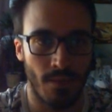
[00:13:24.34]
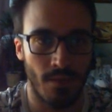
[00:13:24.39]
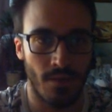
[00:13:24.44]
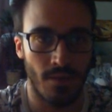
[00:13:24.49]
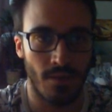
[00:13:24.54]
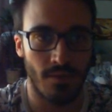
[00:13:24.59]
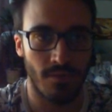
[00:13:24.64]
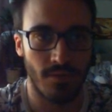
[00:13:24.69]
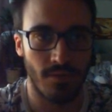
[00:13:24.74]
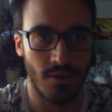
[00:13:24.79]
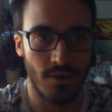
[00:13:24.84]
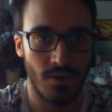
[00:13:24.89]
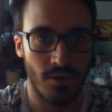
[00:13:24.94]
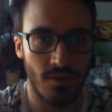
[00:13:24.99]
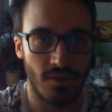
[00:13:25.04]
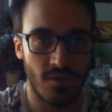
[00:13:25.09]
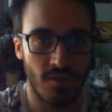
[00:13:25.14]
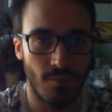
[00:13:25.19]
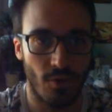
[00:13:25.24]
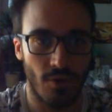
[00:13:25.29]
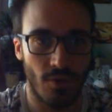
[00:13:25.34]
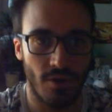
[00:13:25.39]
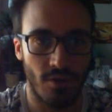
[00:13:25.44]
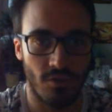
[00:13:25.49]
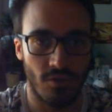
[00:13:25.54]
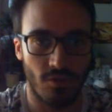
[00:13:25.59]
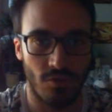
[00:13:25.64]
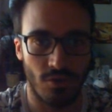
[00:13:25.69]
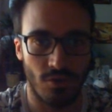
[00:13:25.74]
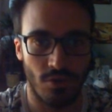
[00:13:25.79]
Simorghian
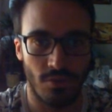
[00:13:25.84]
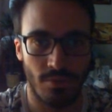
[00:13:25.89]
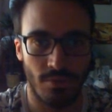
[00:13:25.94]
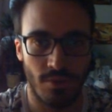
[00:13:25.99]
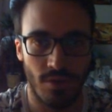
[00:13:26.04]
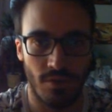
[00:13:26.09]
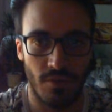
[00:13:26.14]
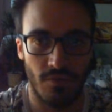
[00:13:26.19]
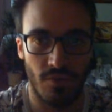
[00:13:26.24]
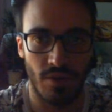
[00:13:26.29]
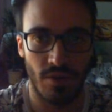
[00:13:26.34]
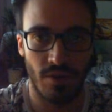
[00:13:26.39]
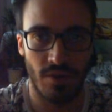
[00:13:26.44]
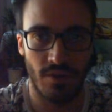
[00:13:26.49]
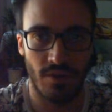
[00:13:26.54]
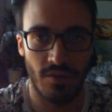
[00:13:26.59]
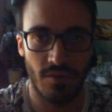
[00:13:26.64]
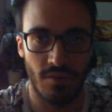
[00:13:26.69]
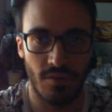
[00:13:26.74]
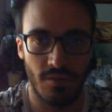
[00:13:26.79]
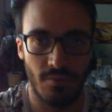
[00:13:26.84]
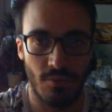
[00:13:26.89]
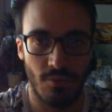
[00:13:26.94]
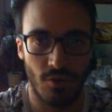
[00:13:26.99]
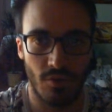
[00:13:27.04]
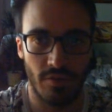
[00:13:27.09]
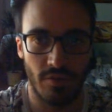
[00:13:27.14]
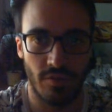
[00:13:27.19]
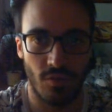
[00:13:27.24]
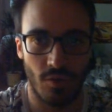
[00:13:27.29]
Storm, I think, Simorgh
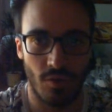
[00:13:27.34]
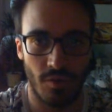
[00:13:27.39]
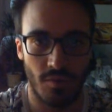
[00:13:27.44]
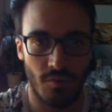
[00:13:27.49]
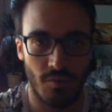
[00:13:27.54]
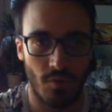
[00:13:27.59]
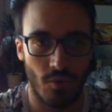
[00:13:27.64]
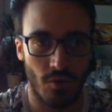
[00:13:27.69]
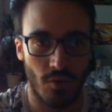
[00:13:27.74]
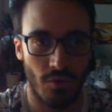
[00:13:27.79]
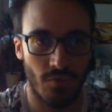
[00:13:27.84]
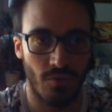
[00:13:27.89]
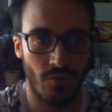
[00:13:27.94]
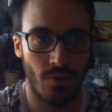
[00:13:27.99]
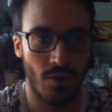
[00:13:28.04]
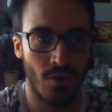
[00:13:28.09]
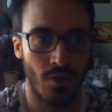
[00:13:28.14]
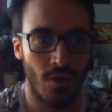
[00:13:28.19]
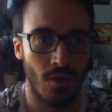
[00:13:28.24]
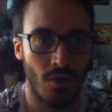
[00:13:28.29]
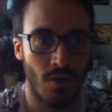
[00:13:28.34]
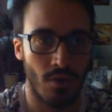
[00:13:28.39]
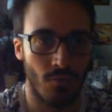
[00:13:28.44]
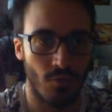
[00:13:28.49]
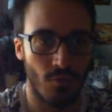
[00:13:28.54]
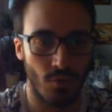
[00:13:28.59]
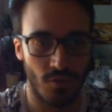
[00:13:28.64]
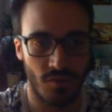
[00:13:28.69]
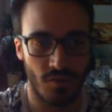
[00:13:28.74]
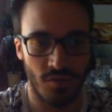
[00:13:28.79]
Storm's 4th.
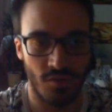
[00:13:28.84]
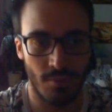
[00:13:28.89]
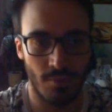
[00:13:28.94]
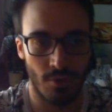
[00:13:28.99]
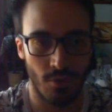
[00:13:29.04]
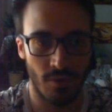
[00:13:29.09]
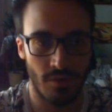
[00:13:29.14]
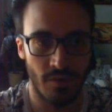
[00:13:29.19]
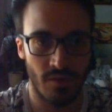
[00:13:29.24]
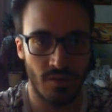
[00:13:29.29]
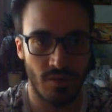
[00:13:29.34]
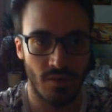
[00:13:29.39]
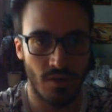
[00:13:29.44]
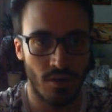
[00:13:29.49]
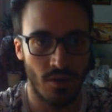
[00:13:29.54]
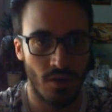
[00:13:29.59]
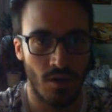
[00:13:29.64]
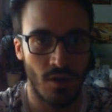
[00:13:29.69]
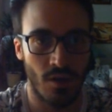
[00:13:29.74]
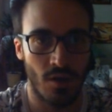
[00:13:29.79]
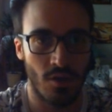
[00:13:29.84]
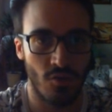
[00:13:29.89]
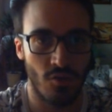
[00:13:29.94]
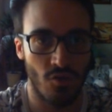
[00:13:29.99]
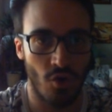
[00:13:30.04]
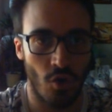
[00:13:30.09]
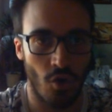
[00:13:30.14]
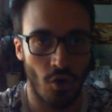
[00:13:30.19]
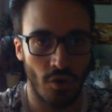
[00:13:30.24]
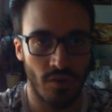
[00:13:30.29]
For the Simorghs,
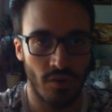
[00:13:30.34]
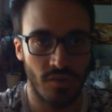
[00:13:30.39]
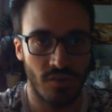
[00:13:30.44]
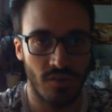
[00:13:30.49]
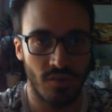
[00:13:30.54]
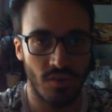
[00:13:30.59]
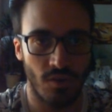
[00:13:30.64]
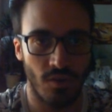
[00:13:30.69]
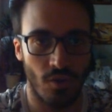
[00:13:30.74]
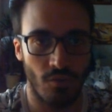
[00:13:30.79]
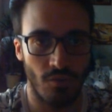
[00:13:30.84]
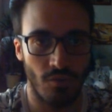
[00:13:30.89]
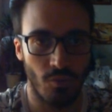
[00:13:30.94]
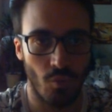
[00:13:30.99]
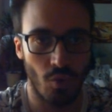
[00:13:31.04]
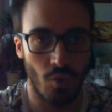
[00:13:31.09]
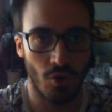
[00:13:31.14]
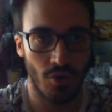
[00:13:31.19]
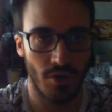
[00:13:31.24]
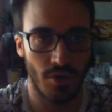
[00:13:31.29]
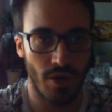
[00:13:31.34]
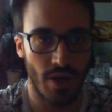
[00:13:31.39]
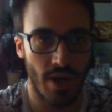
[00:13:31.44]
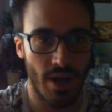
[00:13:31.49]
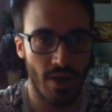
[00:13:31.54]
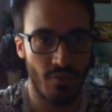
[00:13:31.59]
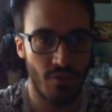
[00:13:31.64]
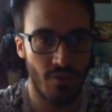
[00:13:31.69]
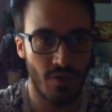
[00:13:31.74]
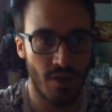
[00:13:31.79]
Choice of the War
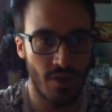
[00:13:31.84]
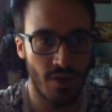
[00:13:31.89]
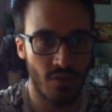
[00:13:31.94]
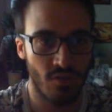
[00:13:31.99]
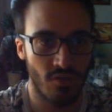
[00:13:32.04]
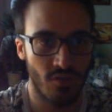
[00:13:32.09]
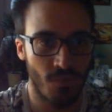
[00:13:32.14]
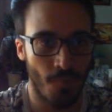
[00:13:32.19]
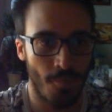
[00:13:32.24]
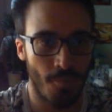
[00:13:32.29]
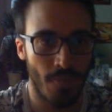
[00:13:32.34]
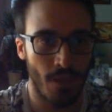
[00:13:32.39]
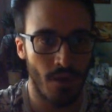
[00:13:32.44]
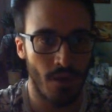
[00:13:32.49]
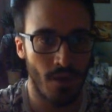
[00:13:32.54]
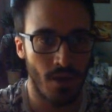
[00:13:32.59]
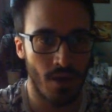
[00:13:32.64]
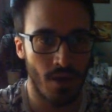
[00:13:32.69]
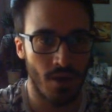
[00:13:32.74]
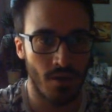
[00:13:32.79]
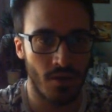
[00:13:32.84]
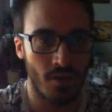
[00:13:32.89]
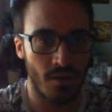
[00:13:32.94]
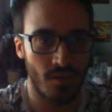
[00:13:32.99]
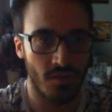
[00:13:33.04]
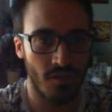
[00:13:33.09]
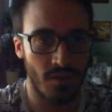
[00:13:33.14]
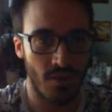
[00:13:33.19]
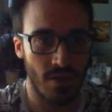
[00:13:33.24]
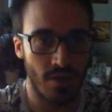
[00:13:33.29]
Heritage. This is
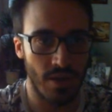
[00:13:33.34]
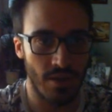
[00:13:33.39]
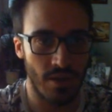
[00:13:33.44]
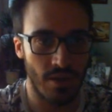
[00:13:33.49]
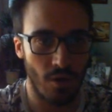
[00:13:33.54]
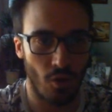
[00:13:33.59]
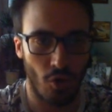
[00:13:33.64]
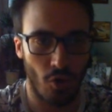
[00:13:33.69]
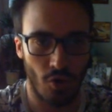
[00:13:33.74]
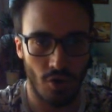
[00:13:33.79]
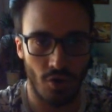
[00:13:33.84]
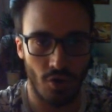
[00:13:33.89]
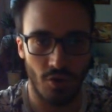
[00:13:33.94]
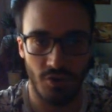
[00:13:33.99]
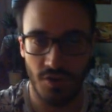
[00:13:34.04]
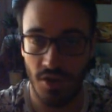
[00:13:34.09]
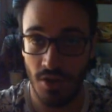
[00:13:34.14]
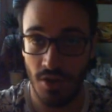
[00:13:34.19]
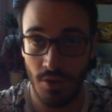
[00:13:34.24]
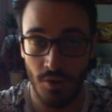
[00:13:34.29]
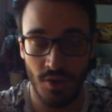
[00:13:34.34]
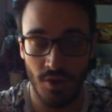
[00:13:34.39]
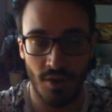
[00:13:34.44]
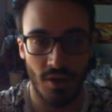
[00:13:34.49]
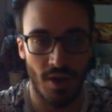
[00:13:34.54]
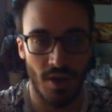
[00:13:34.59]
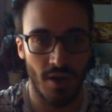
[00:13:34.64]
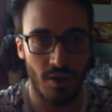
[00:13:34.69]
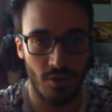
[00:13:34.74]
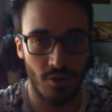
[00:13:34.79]
the lore,
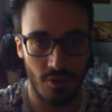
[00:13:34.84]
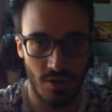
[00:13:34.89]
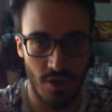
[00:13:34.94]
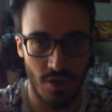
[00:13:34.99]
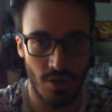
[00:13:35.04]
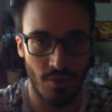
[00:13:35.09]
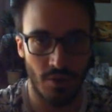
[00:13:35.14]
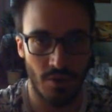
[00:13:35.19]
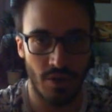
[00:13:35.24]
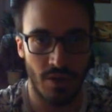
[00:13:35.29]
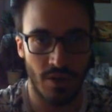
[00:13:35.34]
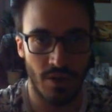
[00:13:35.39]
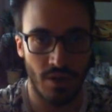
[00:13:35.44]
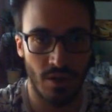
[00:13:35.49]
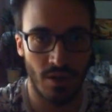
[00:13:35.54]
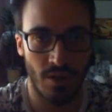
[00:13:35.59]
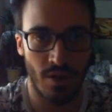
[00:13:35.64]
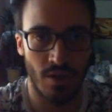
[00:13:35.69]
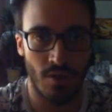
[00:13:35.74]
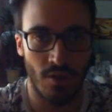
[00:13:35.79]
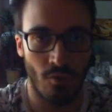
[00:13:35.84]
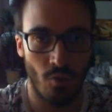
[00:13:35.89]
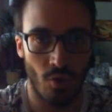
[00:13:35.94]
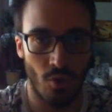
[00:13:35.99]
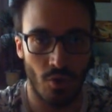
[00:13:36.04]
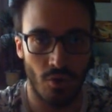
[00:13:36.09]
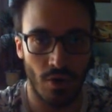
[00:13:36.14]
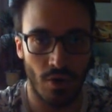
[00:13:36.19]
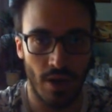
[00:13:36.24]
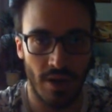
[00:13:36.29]
continuing,
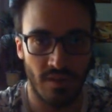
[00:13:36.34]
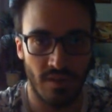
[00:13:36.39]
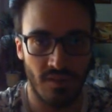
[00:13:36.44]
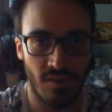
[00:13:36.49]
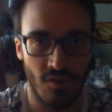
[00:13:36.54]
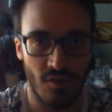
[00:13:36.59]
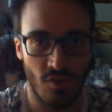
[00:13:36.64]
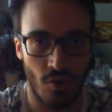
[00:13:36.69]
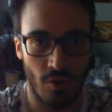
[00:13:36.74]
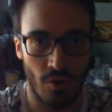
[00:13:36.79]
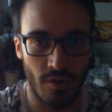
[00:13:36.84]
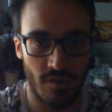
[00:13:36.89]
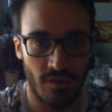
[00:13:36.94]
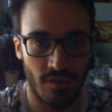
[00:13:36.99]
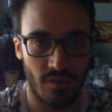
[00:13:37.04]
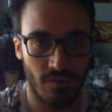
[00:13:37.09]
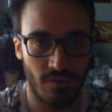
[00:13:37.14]
or Legacy Choice.